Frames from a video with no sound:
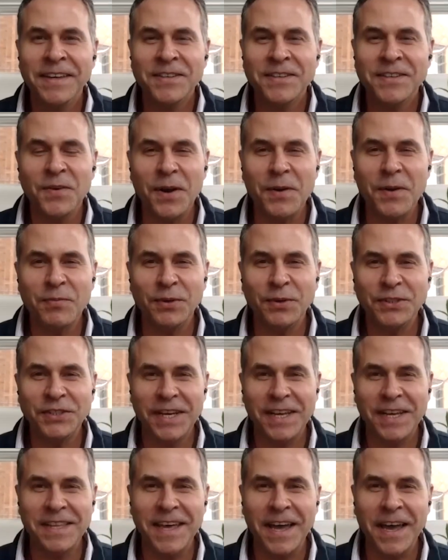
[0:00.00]
So I
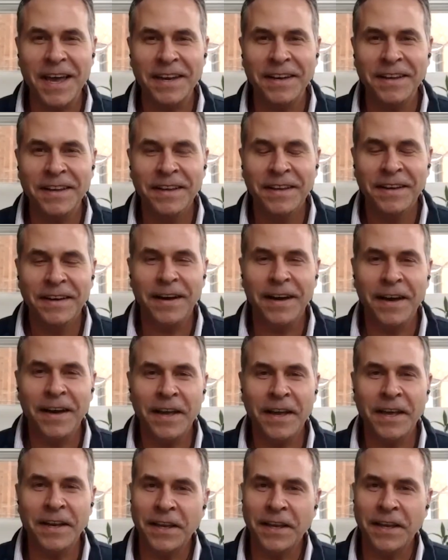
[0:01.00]
appreciate that. Uh,
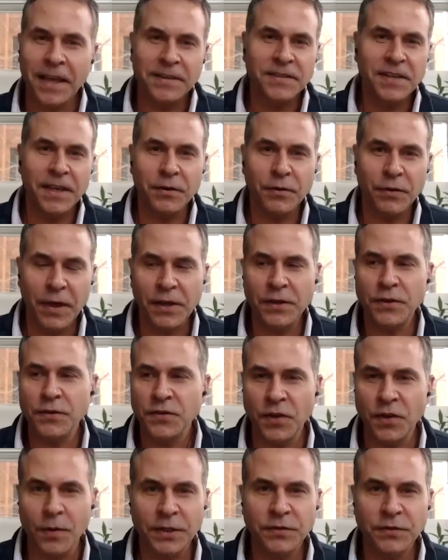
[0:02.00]
and again, Sander, thank you
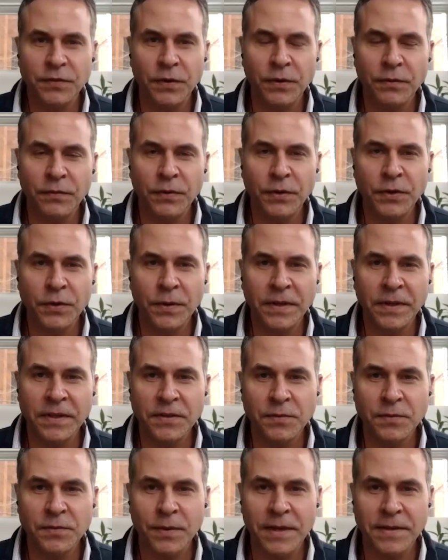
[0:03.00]
so much for, for doing
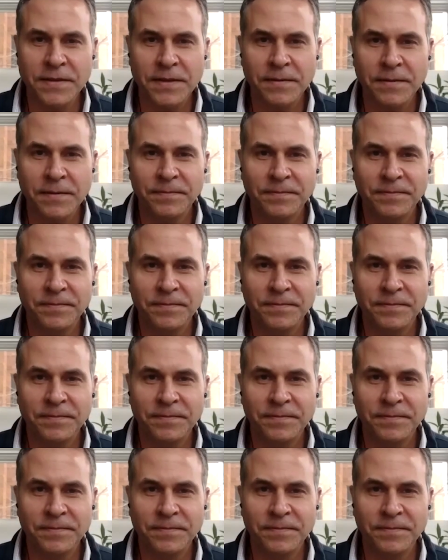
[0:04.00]
this with us.